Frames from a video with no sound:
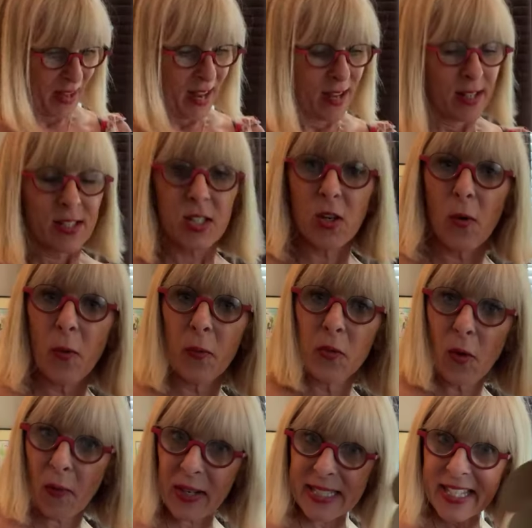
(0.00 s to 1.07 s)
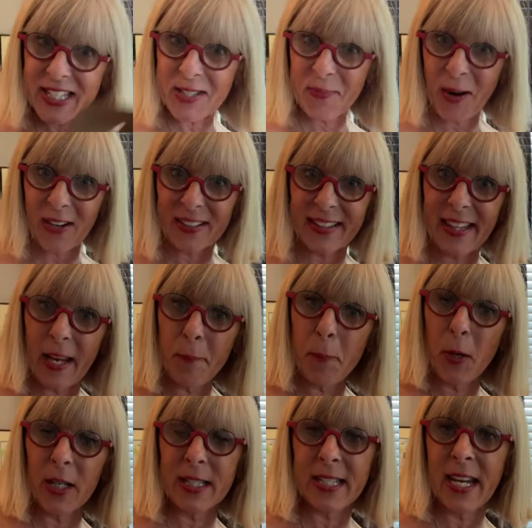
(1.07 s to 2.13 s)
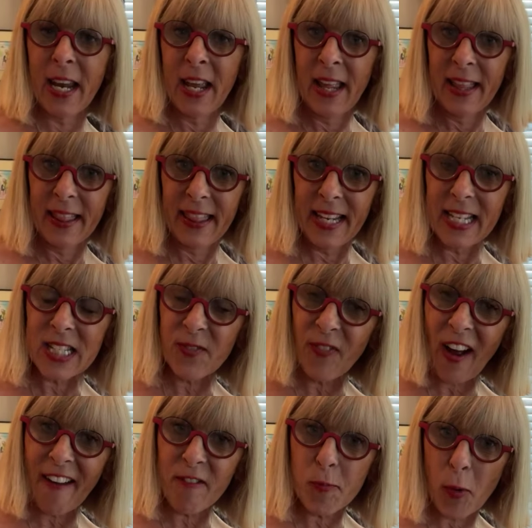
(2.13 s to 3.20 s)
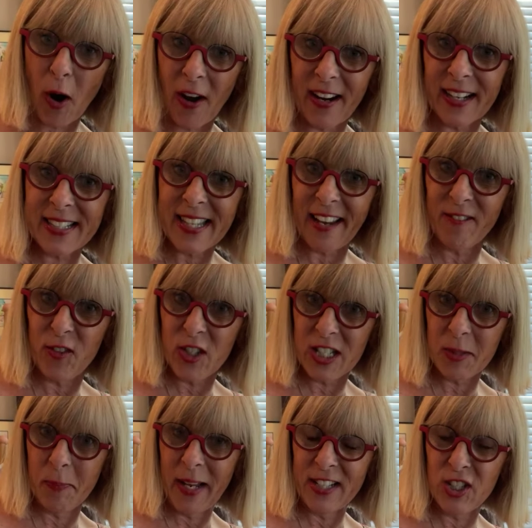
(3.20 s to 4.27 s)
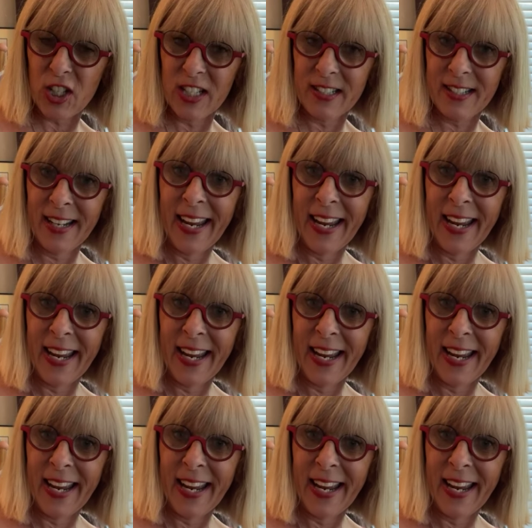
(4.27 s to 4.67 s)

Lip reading: So Norwex is smart. They put these 5 products I've just mentioned